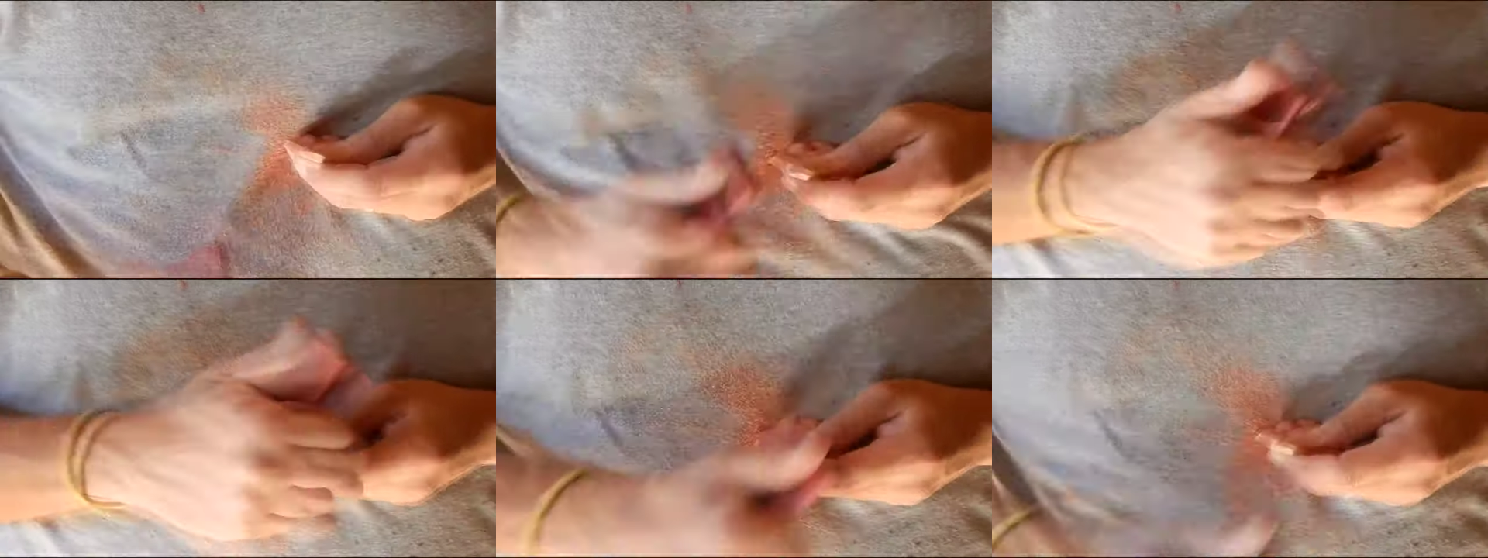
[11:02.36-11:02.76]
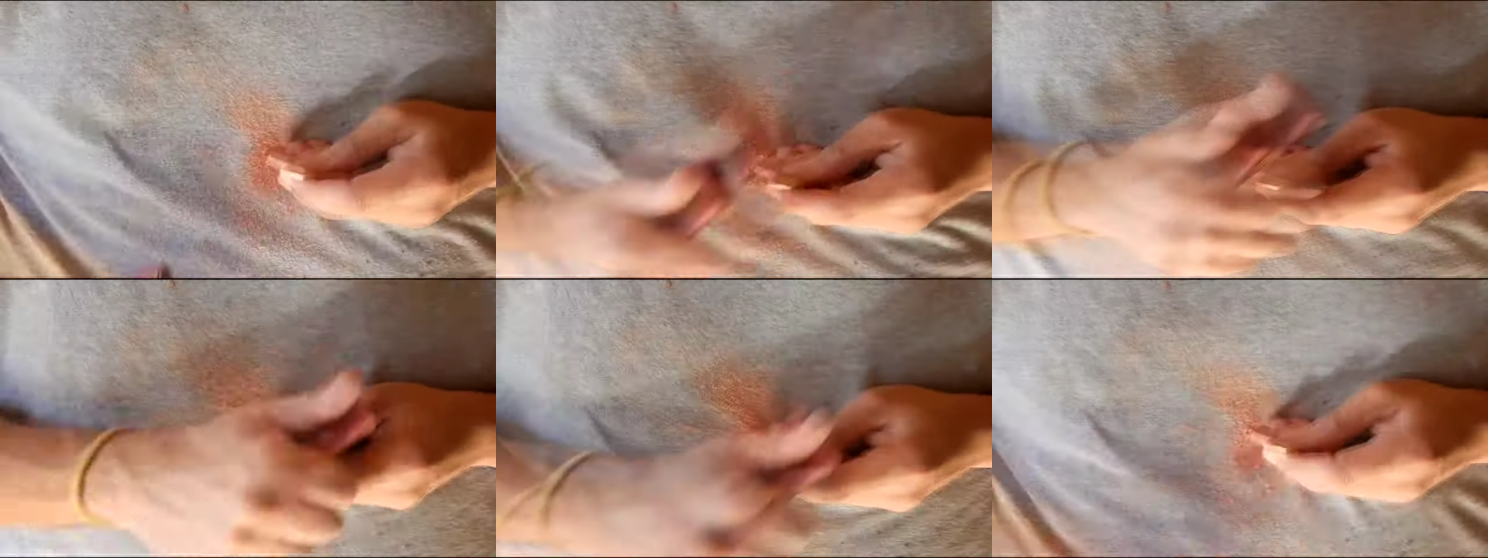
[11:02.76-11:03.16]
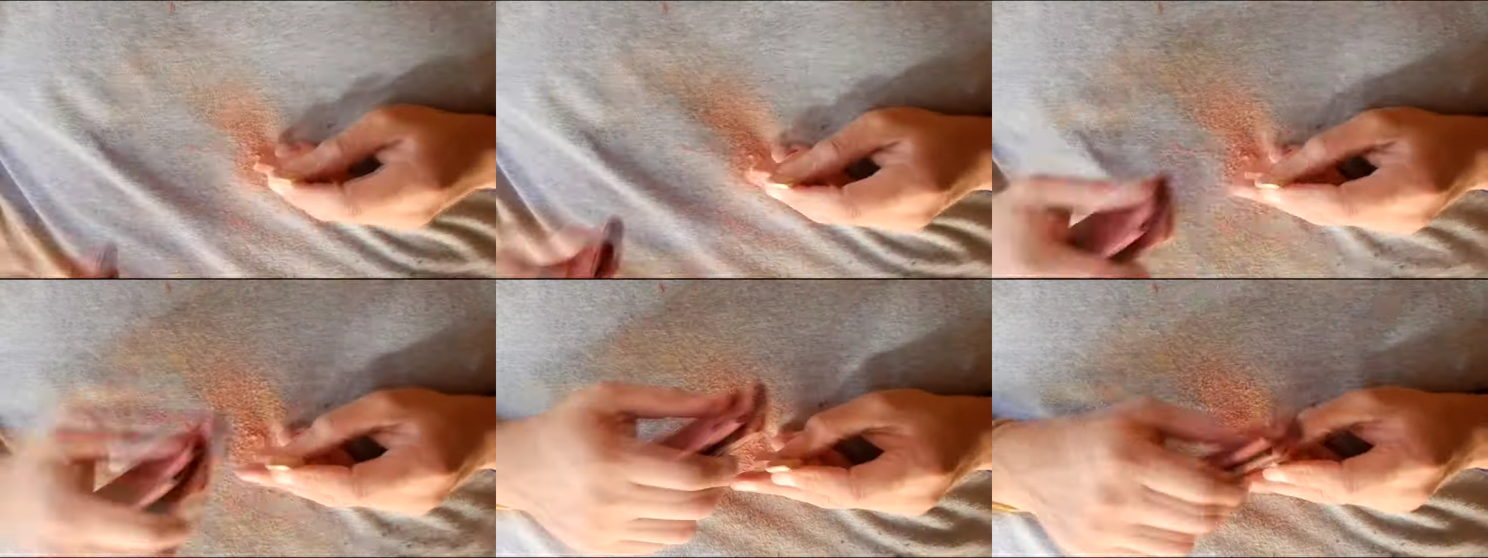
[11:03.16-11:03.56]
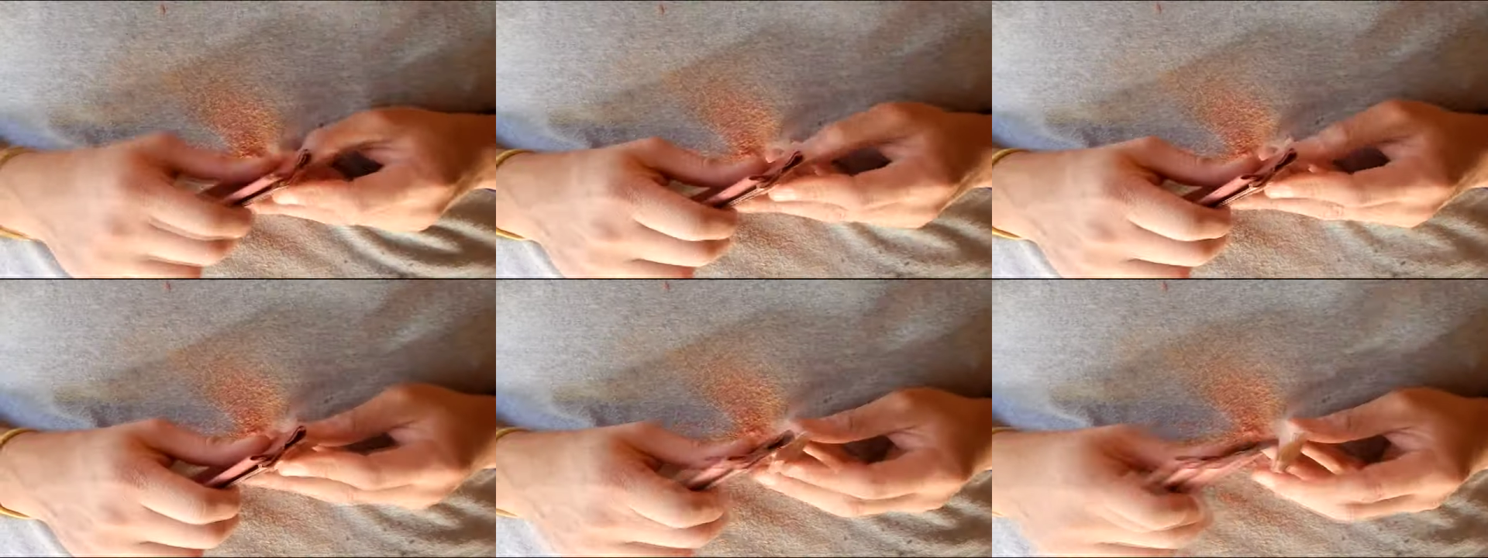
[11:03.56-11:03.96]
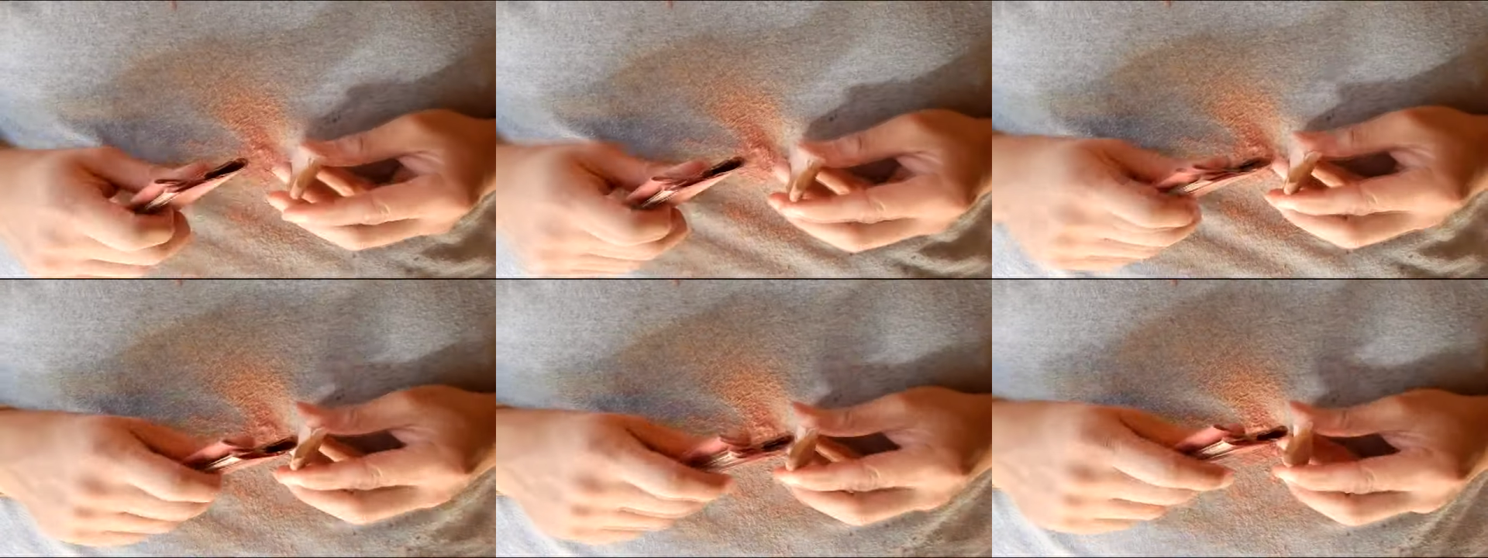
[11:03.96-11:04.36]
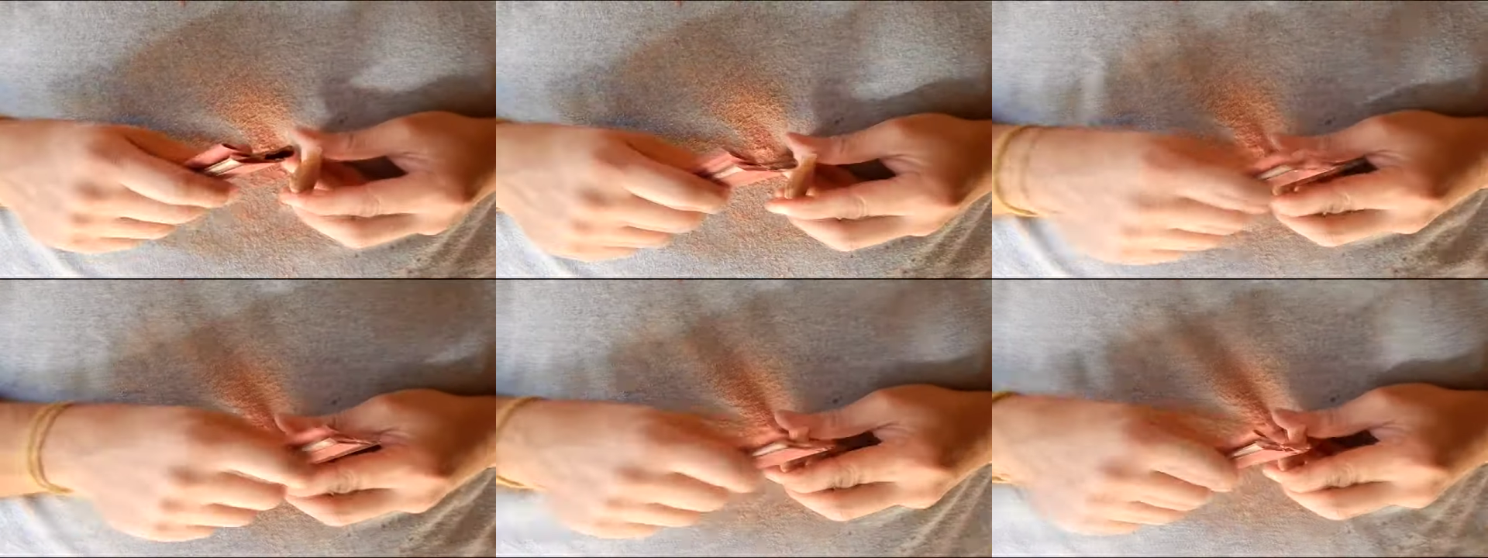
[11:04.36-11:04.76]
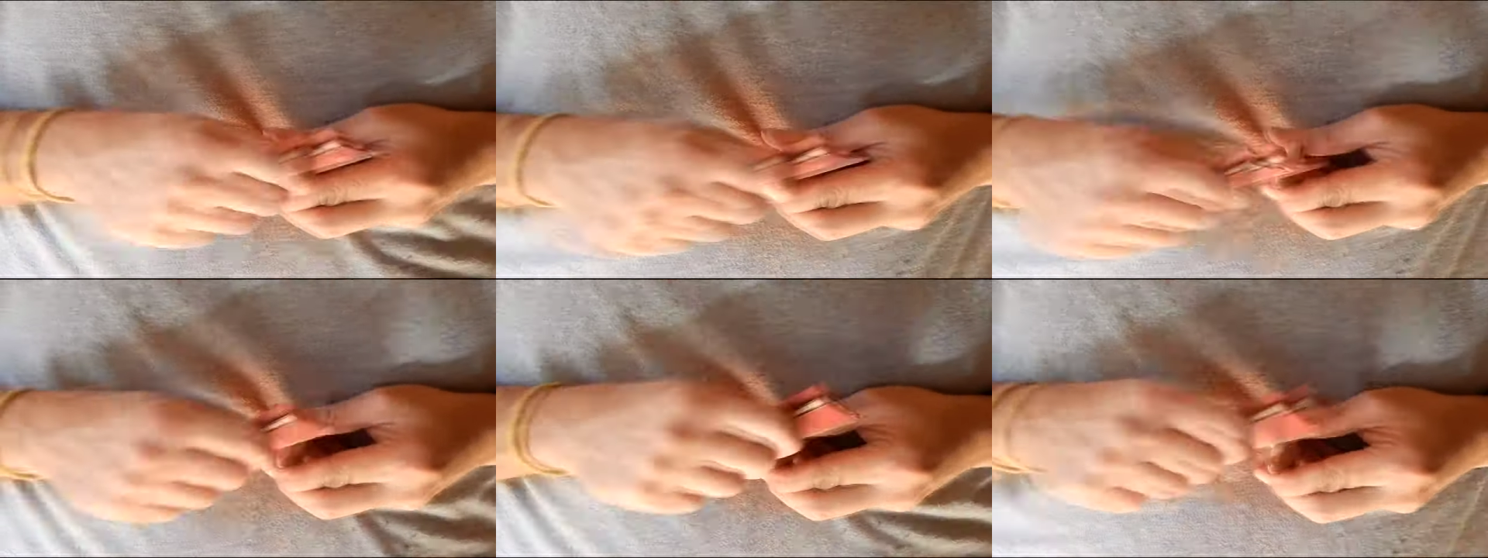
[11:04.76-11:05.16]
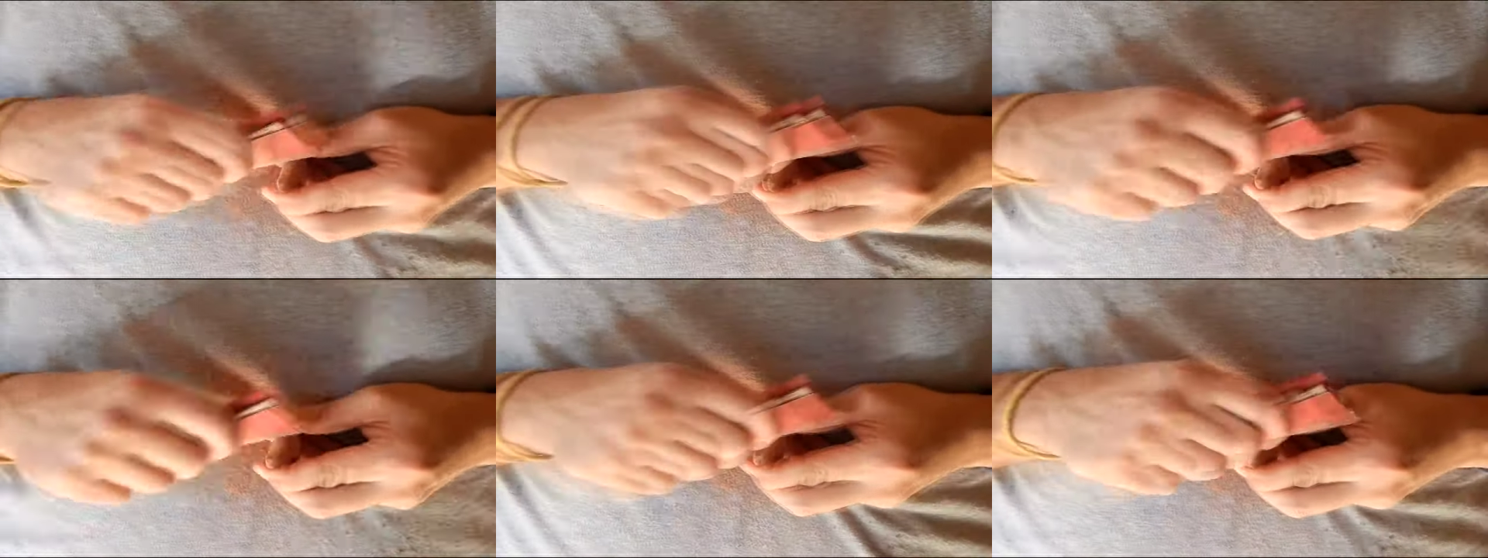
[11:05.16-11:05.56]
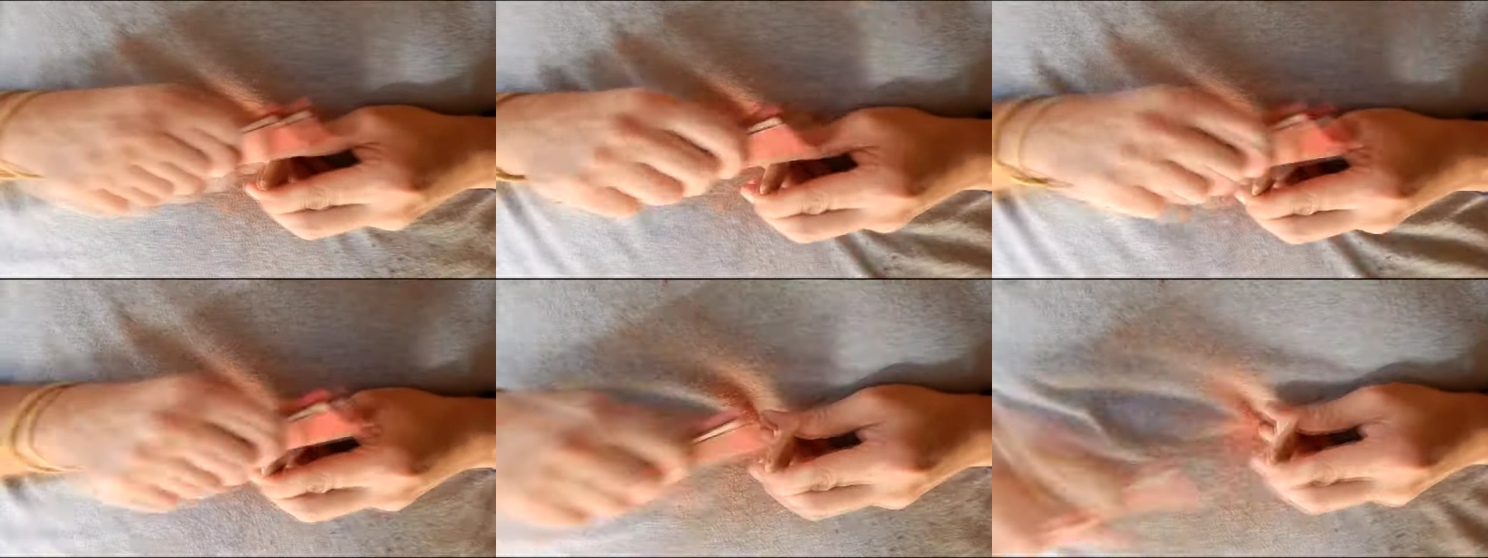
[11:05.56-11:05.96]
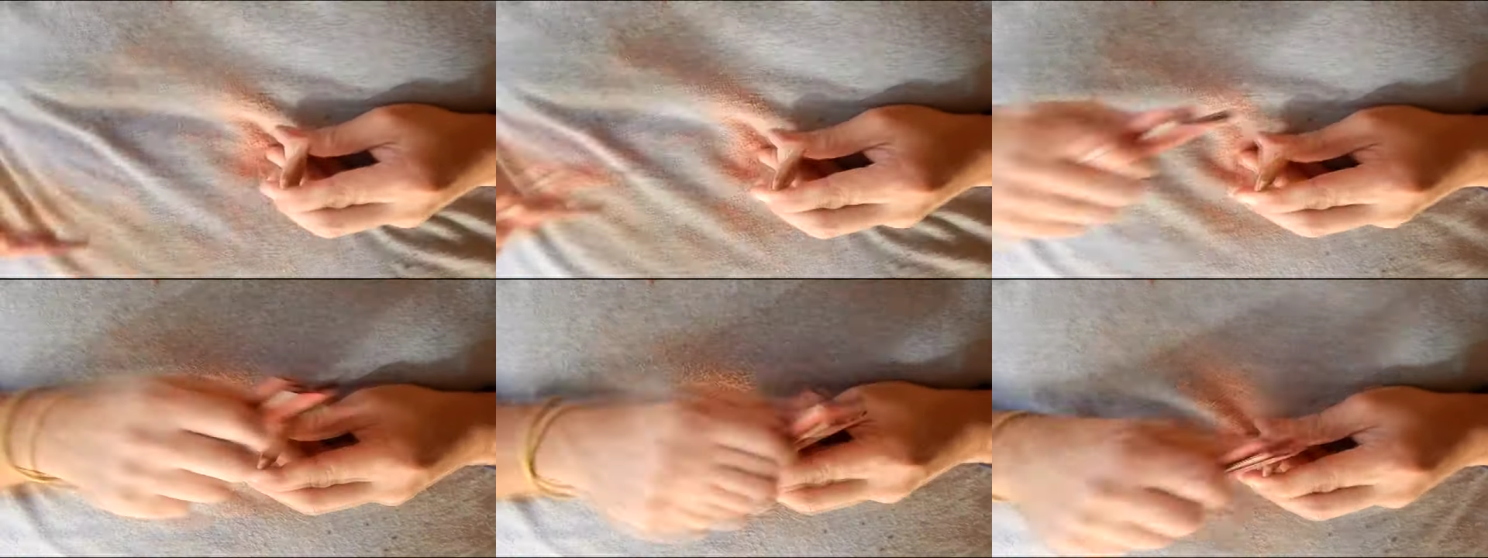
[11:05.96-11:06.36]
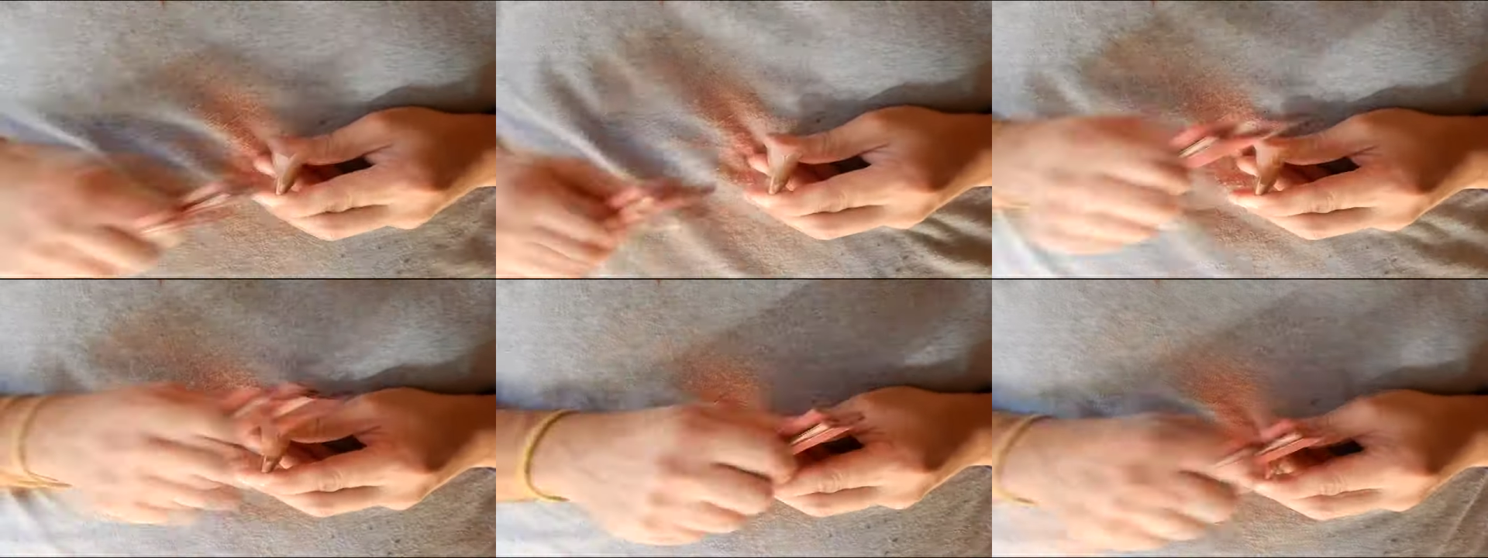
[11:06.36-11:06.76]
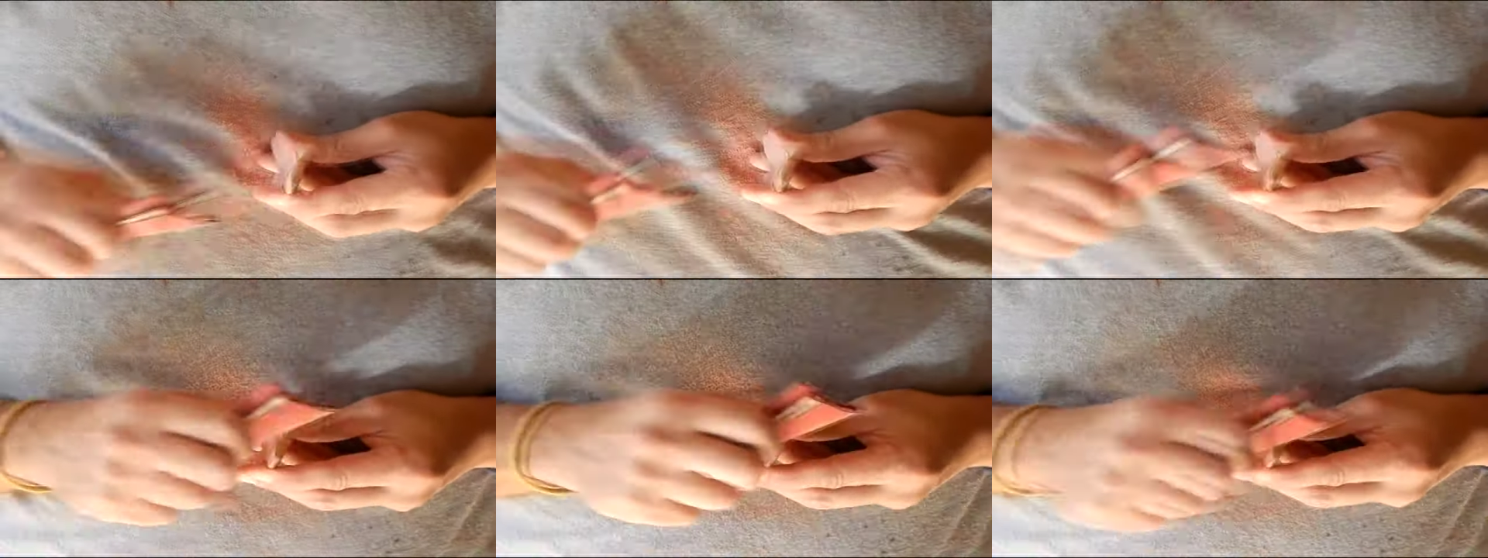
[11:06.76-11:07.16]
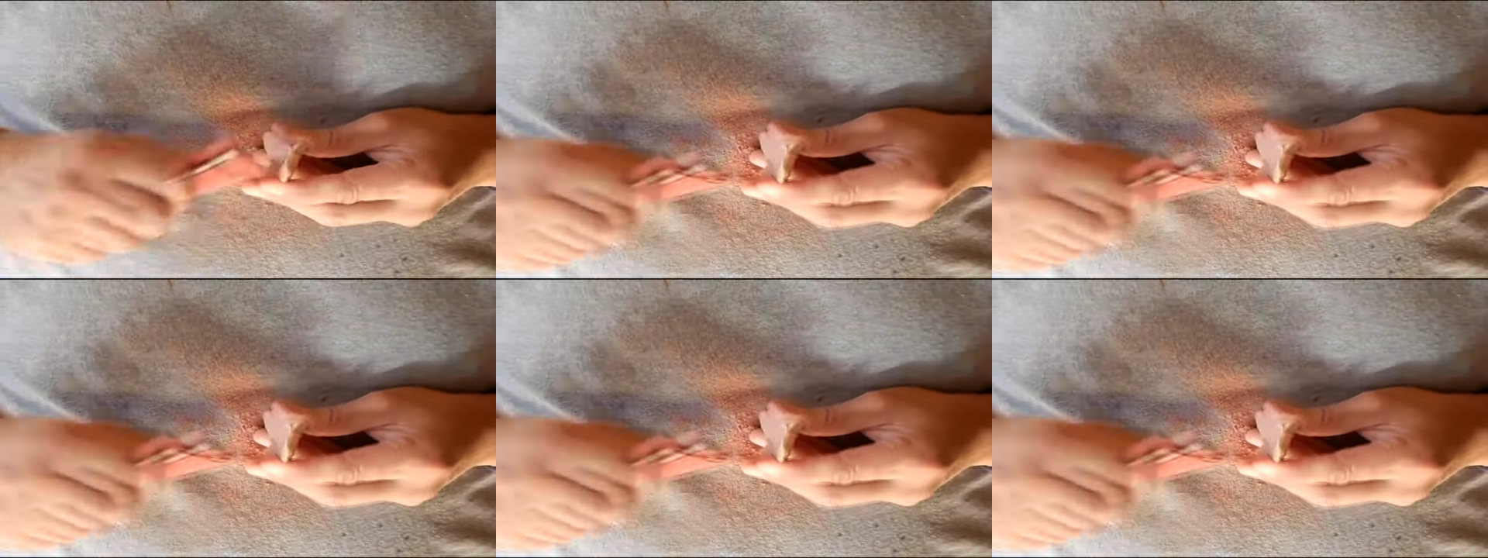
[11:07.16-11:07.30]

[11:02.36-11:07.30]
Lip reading: (no speaker visible)